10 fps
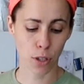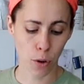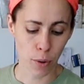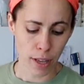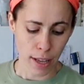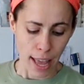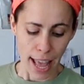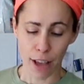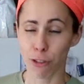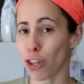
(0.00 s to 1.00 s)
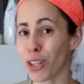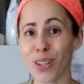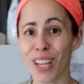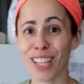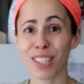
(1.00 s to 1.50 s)
So if you're
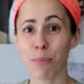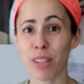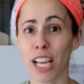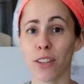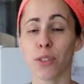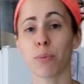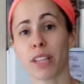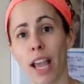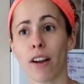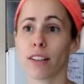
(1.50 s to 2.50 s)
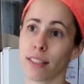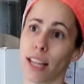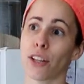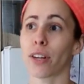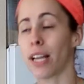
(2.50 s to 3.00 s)
cooking something else with carrots,
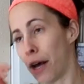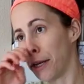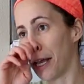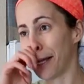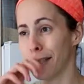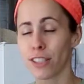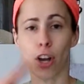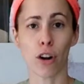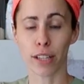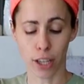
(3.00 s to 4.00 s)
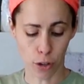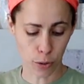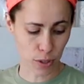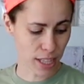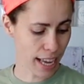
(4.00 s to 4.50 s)
celery, onions, garlic, all
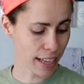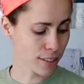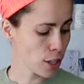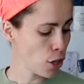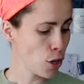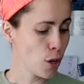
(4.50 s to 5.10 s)
those things,